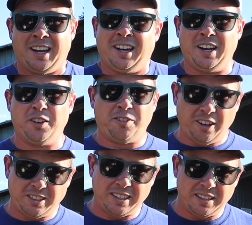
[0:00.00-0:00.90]
Now the
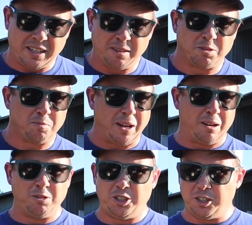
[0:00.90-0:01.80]
first thing that comes to
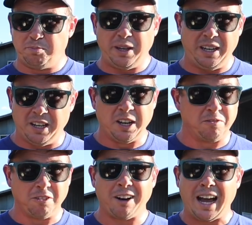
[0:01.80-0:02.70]
mind would just be
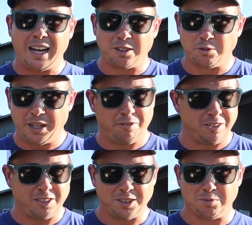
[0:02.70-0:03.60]
varietal
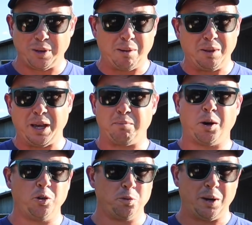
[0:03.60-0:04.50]
differences. Maybe that
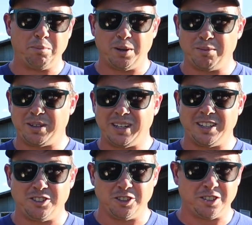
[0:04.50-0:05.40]
polar bear pumpkin
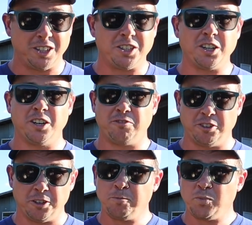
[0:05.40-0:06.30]
is just a
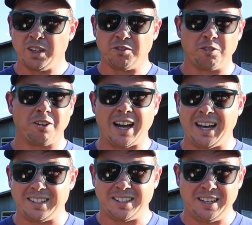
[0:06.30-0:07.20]
tougher
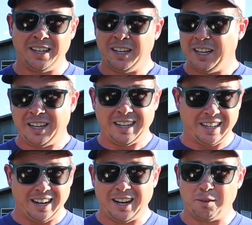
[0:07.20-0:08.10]
variety. It
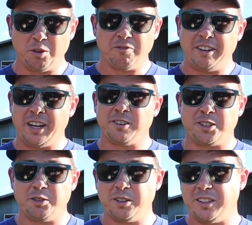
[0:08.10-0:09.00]
got a lot more vigor
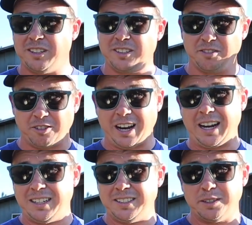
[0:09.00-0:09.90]
to it than the
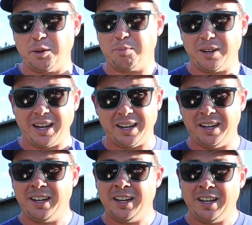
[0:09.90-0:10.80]
varieties that we
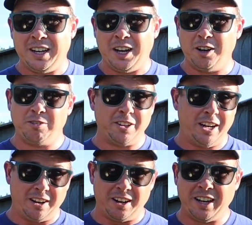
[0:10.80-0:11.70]
planted over
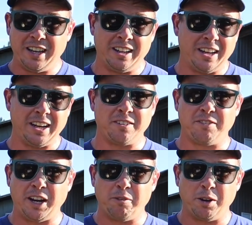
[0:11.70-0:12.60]
there. That could
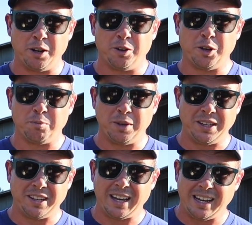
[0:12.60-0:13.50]
very well be
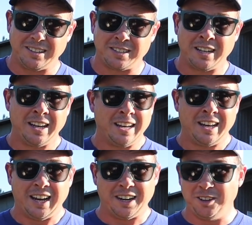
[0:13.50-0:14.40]
the case.
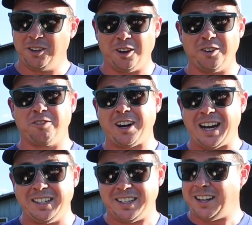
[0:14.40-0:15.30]
I know there are
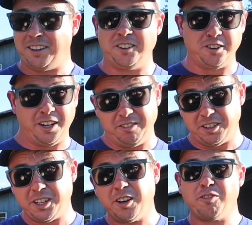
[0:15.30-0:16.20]
varieties out there that are
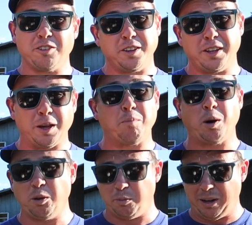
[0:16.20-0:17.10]
even tougher than that
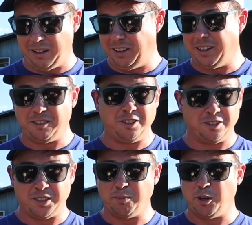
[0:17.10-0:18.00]
polar bear. You know, your
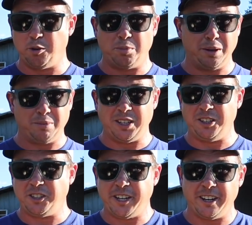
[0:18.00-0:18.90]
Seminole pumpkin,
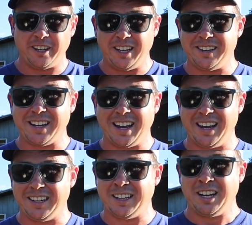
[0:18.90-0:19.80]
your Cherokee
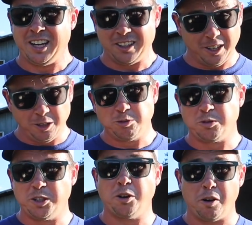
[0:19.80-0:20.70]
Tan, those will
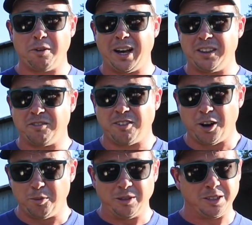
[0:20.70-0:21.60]
do all right in the
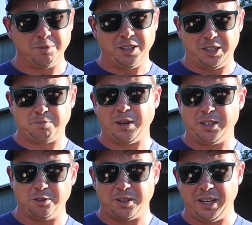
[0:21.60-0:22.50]
fall. But some of these
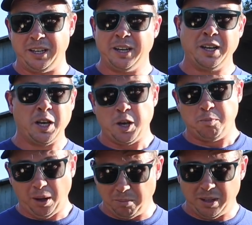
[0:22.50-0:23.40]
specialty
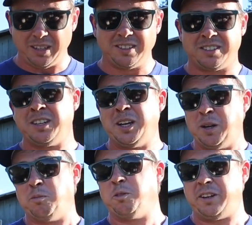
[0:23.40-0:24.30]
pumpkins,
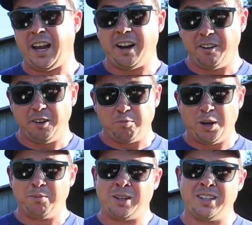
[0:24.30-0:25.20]
more decorative
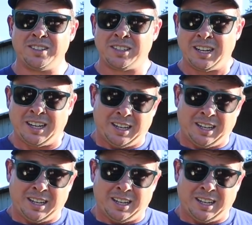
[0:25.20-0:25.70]
pumpkins,